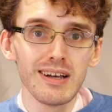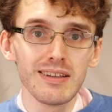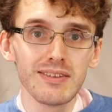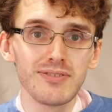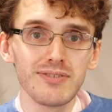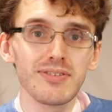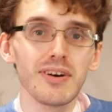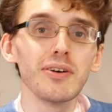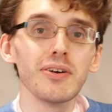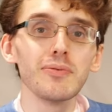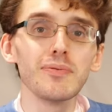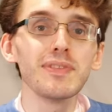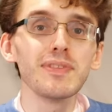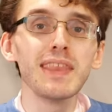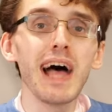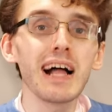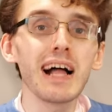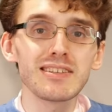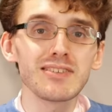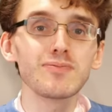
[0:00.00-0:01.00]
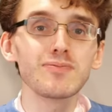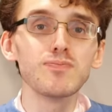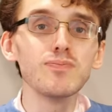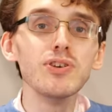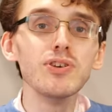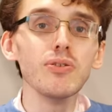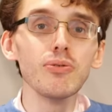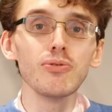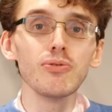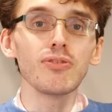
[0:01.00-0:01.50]
So that's
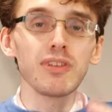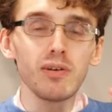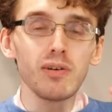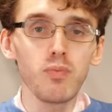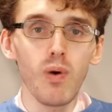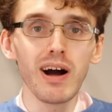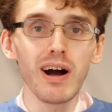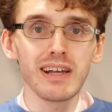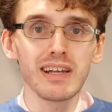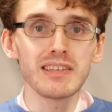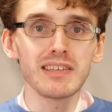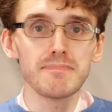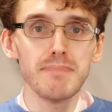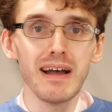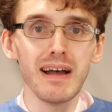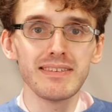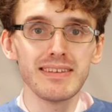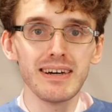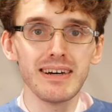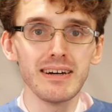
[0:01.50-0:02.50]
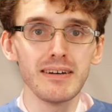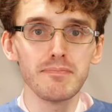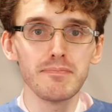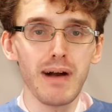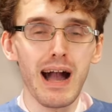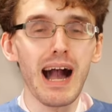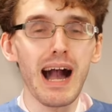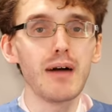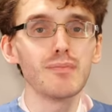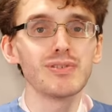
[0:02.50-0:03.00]
usually why it's better,
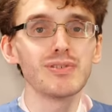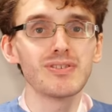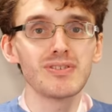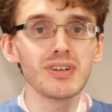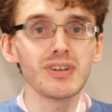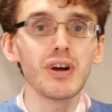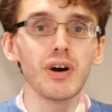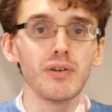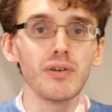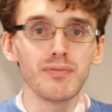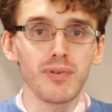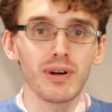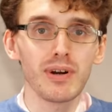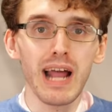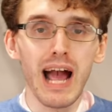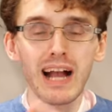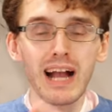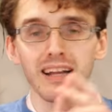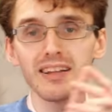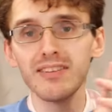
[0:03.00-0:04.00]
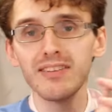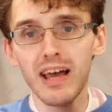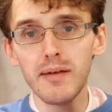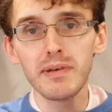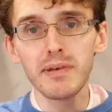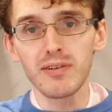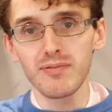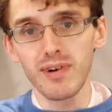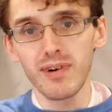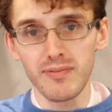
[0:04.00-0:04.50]
perhaps, to go for an
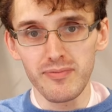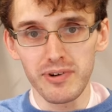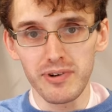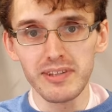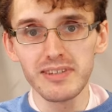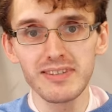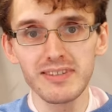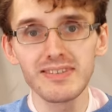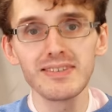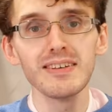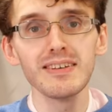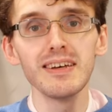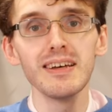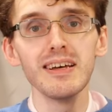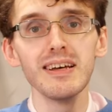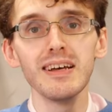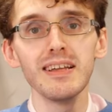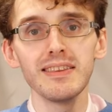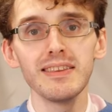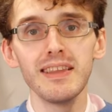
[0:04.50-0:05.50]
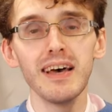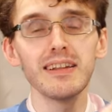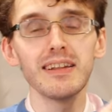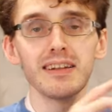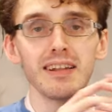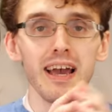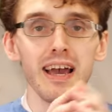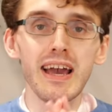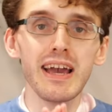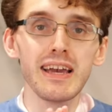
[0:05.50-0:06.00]
academic reference
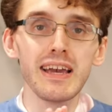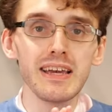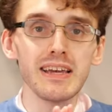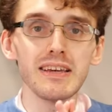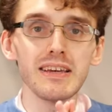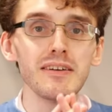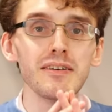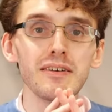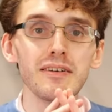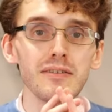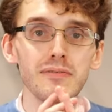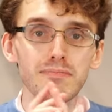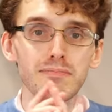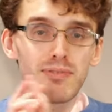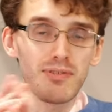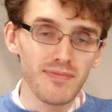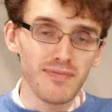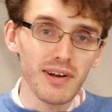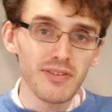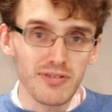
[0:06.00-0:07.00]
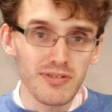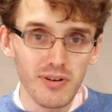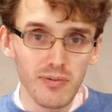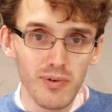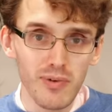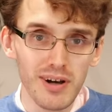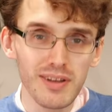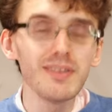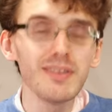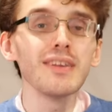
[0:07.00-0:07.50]
than a professional
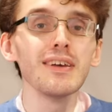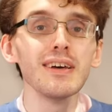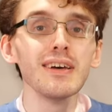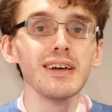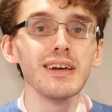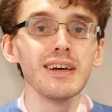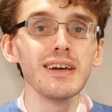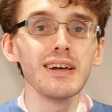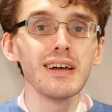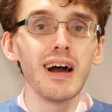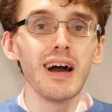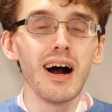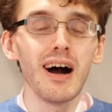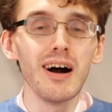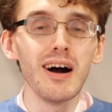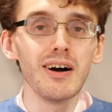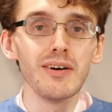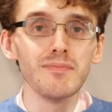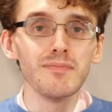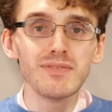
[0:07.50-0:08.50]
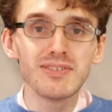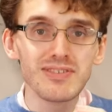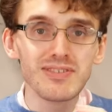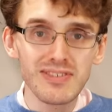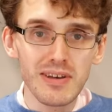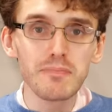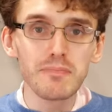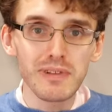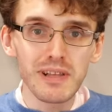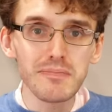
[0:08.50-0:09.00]
one,
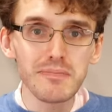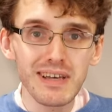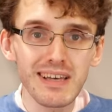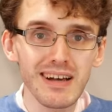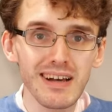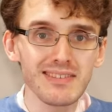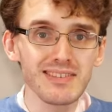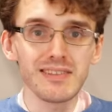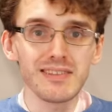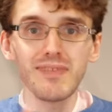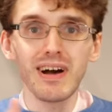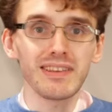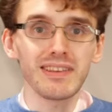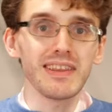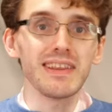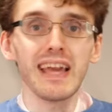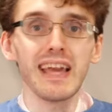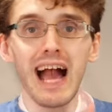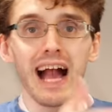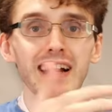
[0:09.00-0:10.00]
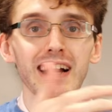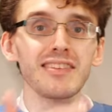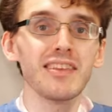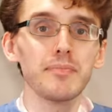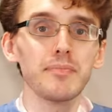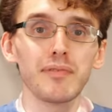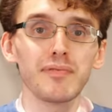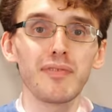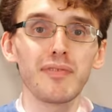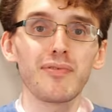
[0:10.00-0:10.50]
simply because of the fact that the
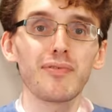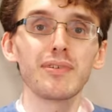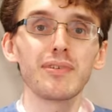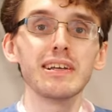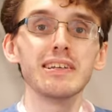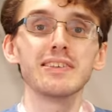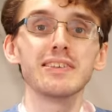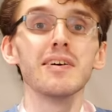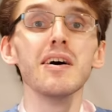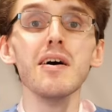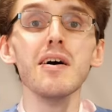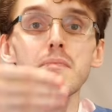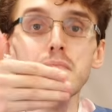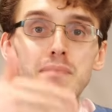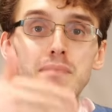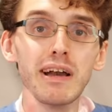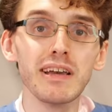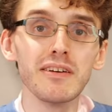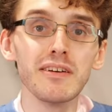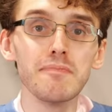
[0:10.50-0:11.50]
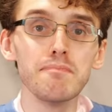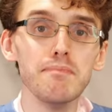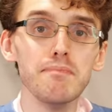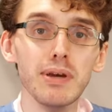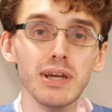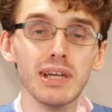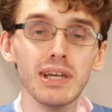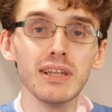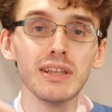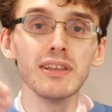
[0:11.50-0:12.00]
academic referees may have
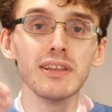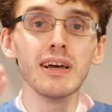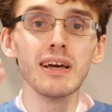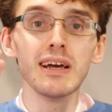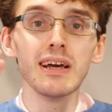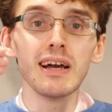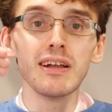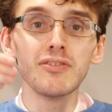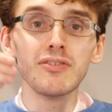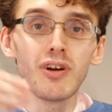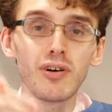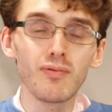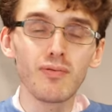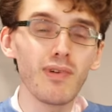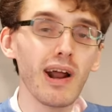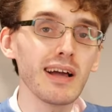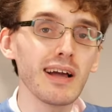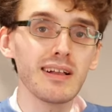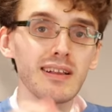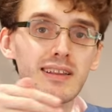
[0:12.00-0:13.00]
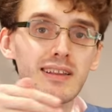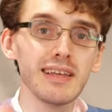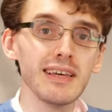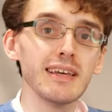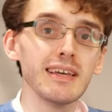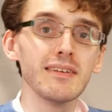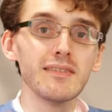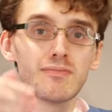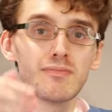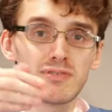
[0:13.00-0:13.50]
been
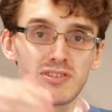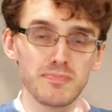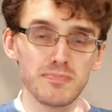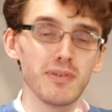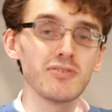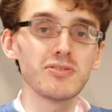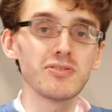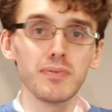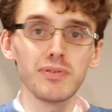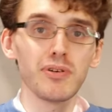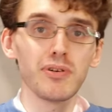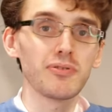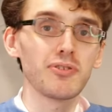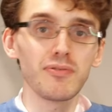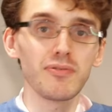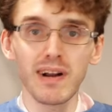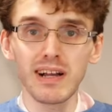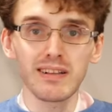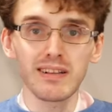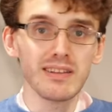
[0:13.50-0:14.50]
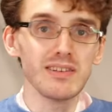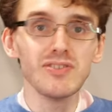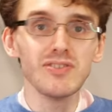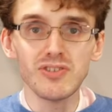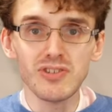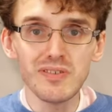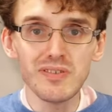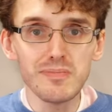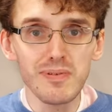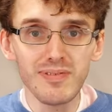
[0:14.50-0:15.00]
directly responsible or directly
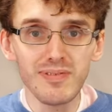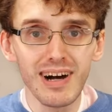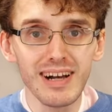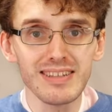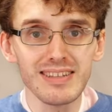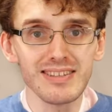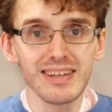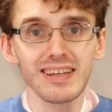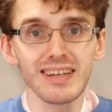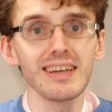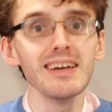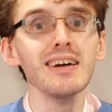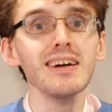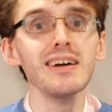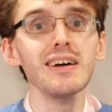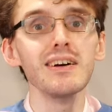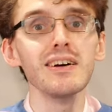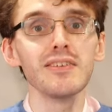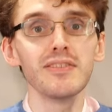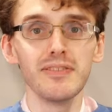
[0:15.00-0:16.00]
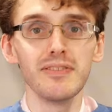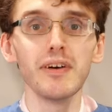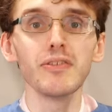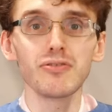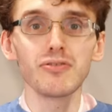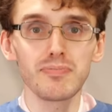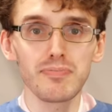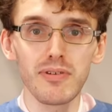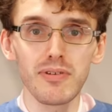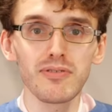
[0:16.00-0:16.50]
supervising
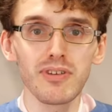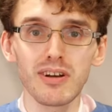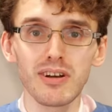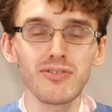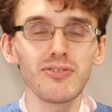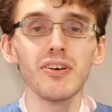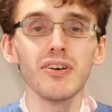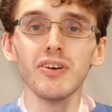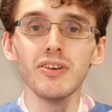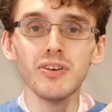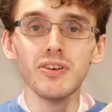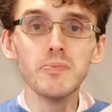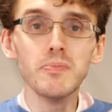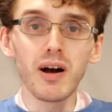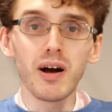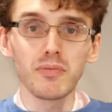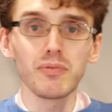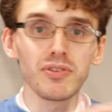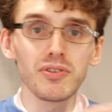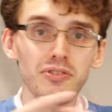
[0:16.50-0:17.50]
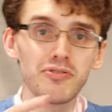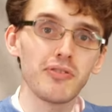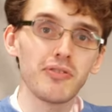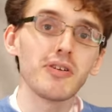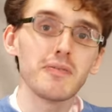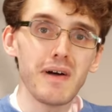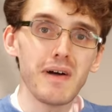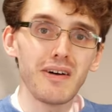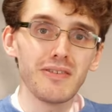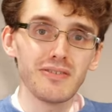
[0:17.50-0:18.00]
those projects, you might want to
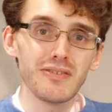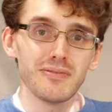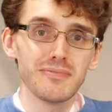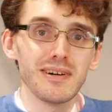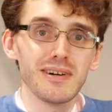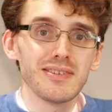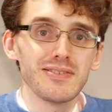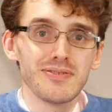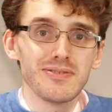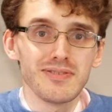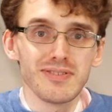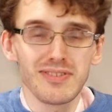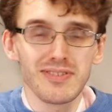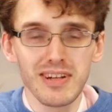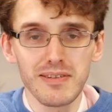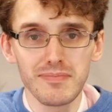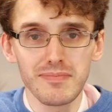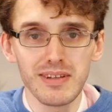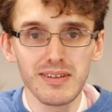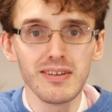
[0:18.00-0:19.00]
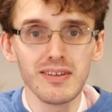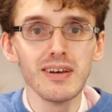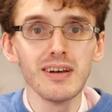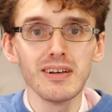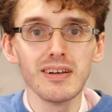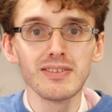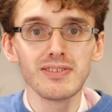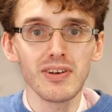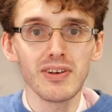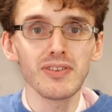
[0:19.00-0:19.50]
talk about in your personal statement.
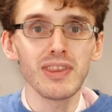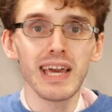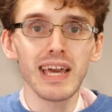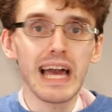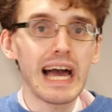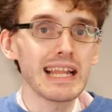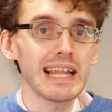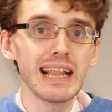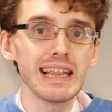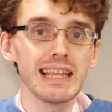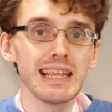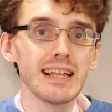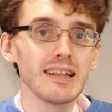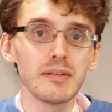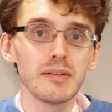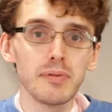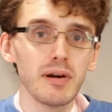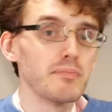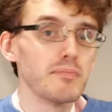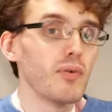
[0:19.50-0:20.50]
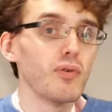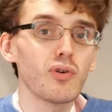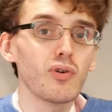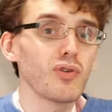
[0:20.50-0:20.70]
So they add a little bit more